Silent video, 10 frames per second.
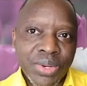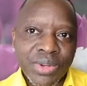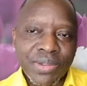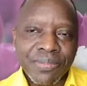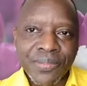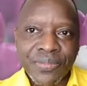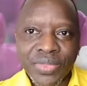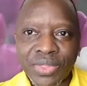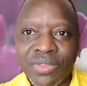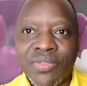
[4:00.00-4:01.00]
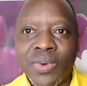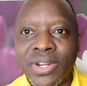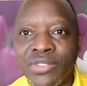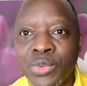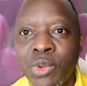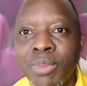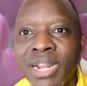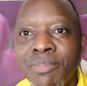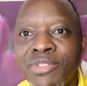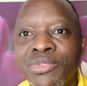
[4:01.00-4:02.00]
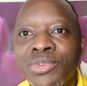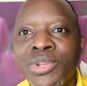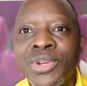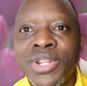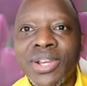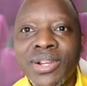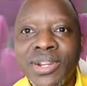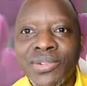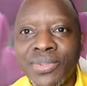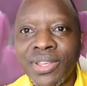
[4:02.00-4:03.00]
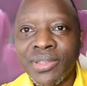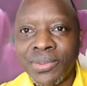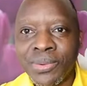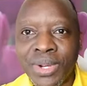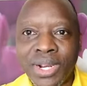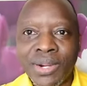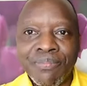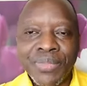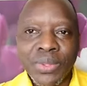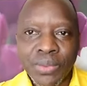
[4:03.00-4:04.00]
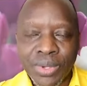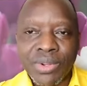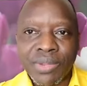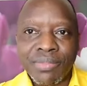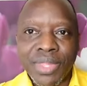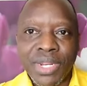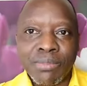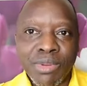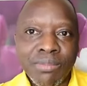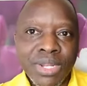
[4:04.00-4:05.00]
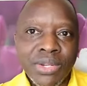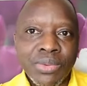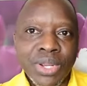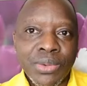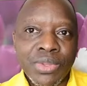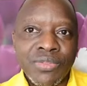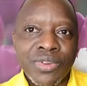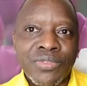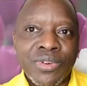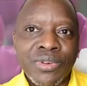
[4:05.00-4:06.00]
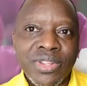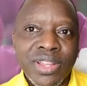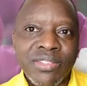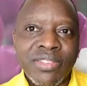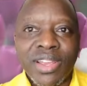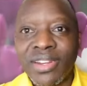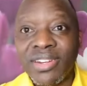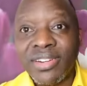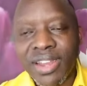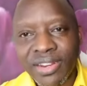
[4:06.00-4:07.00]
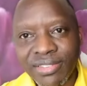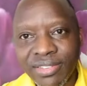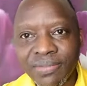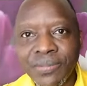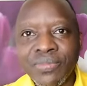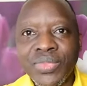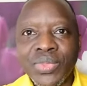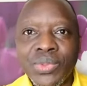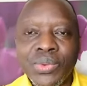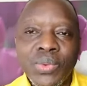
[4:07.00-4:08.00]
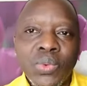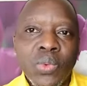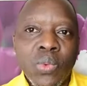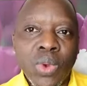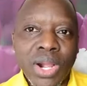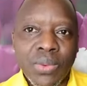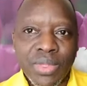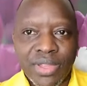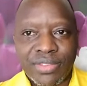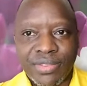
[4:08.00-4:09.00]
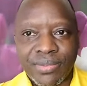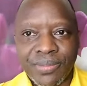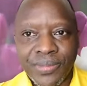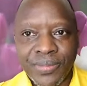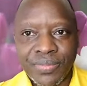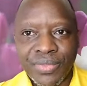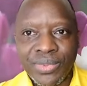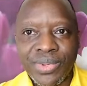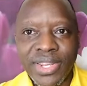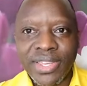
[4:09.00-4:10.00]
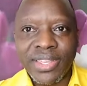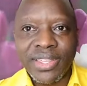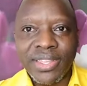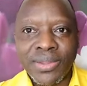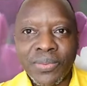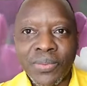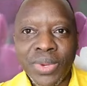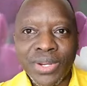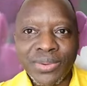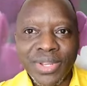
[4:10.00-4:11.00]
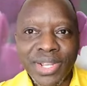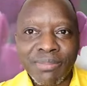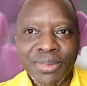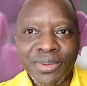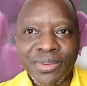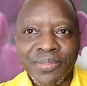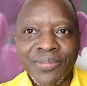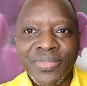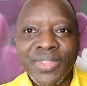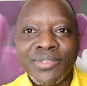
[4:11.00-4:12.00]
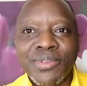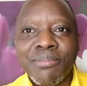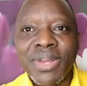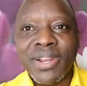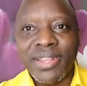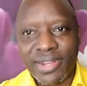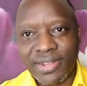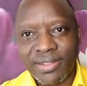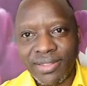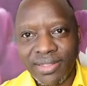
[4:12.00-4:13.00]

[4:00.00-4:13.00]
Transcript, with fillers: you are welcome. If you want us to open up a studio in your country, you are welcome. At the moment, we are looking for volunteers and interns to work with us. Today, we are talking about Somalia.